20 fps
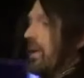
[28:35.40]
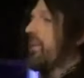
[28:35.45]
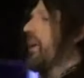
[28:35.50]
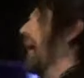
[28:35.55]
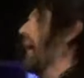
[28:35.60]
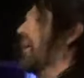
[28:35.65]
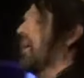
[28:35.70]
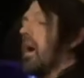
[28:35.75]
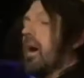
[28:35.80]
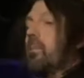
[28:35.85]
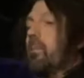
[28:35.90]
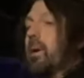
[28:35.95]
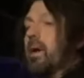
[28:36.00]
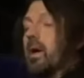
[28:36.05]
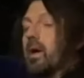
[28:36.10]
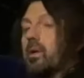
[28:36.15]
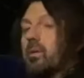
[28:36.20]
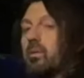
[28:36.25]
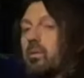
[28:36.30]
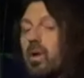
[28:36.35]
they come
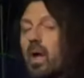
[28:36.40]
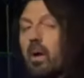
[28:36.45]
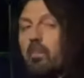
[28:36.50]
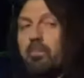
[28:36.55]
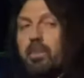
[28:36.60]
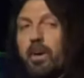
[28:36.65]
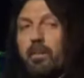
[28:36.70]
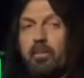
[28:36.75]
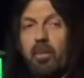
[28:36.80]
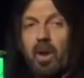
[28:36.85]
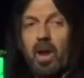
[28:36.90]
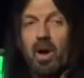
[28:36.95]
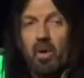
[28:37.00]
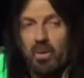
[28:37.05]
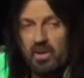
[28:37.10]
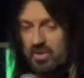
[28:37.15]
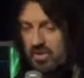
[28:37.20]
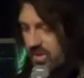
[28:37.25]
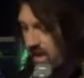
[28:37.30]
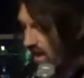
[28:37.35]
in, and people
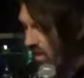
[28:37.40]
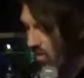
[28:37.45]
always say,